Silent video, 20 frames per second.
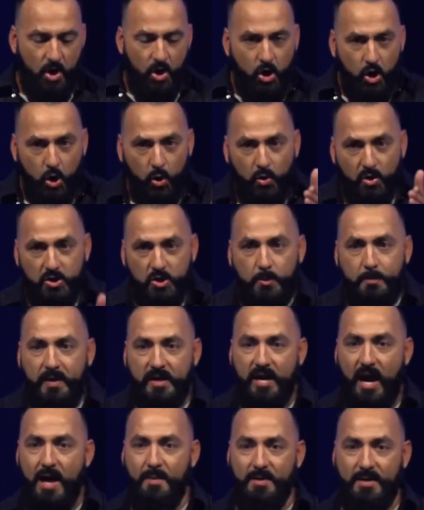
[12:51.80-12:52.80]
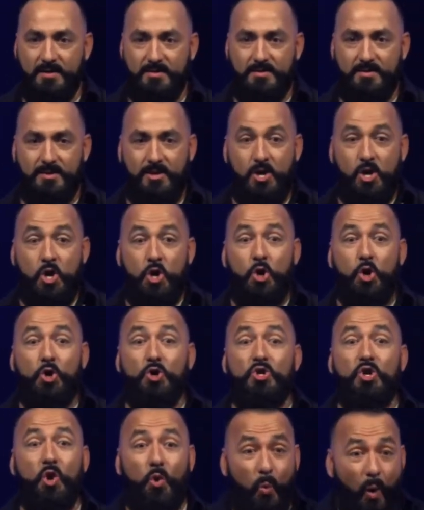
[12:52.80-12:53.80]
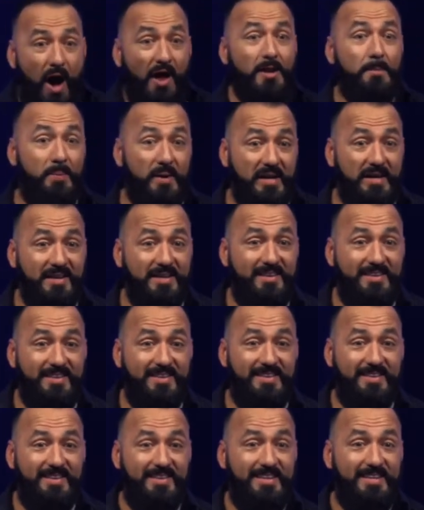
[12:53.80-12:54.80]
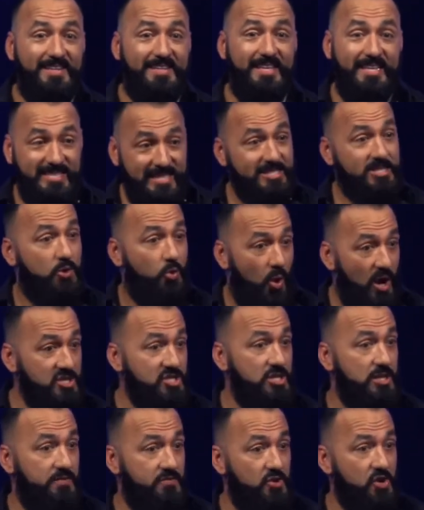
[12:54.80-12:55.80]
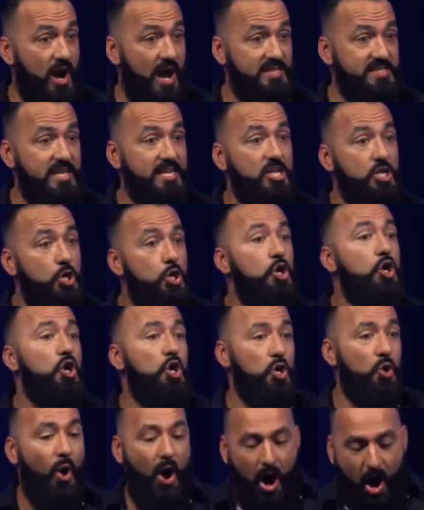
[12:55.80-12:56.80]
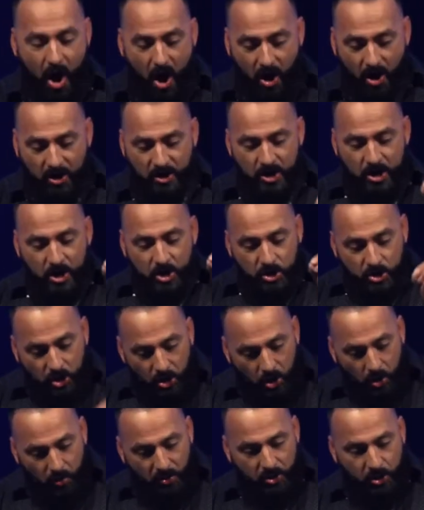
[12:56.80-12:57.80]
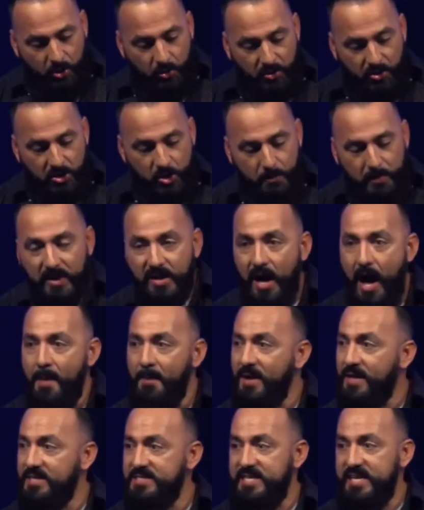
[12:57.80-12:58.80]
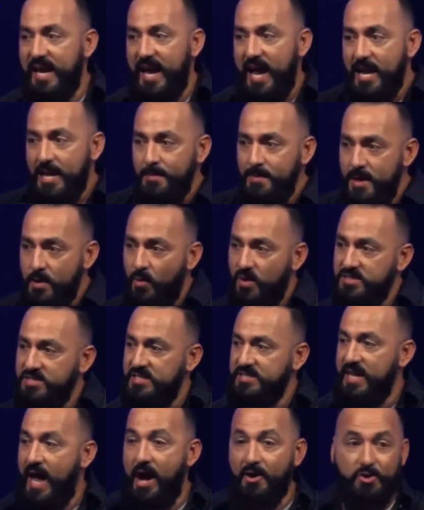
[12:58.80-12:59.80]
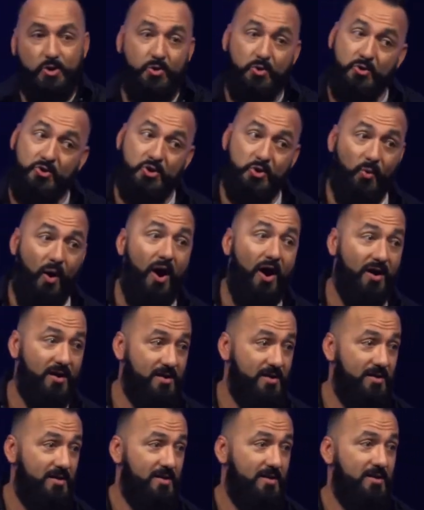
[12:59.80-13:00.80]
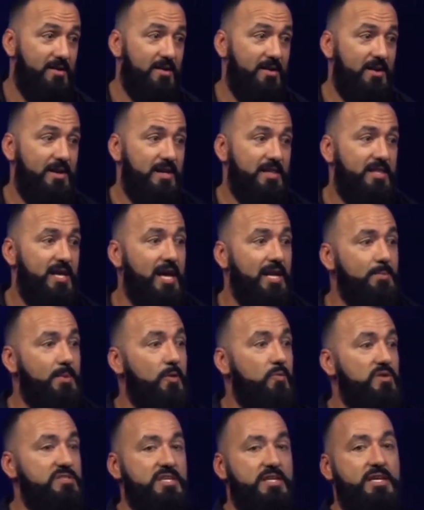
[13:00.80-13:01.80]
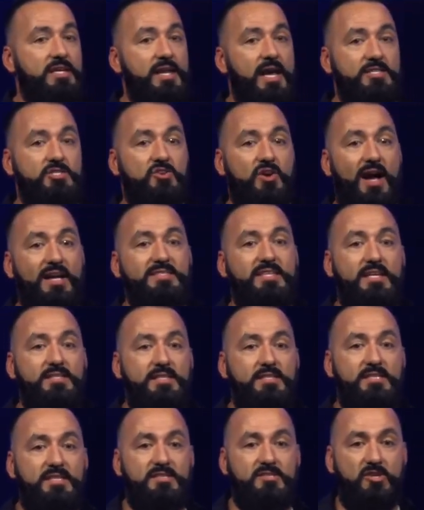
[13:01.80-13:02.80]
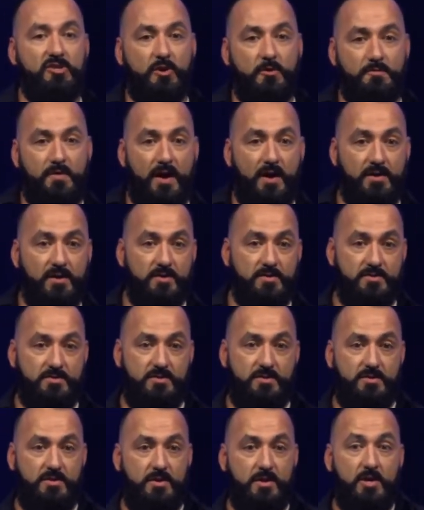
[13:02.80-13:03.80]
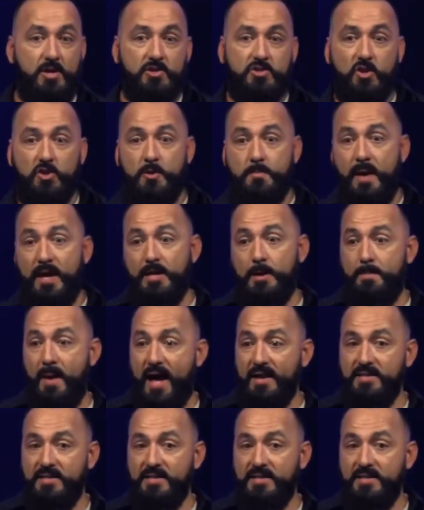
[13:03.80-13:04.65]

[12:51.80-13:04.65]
Who are you becoming? Who do you want to be? This is a question of your identity. Who are you and who are you becoming? Because the enemy wants to tell you who you are. The enemy wants to connect your identity to your failures. So you made a bad